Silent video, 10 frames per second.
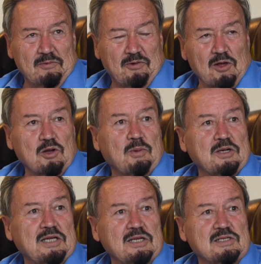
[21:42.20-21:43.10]
Father
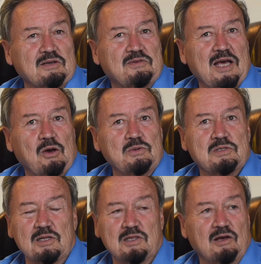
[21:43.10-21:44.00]
Martinez of
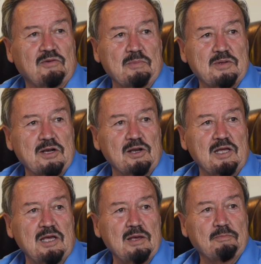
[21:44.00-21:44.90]
Taos, love him
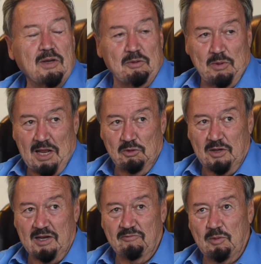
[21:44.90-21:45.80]
dearly, but when I
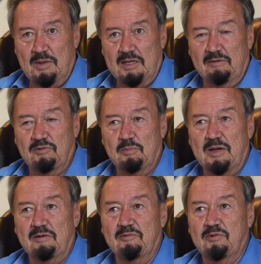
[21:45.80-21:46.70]
look at him from, an, from, a,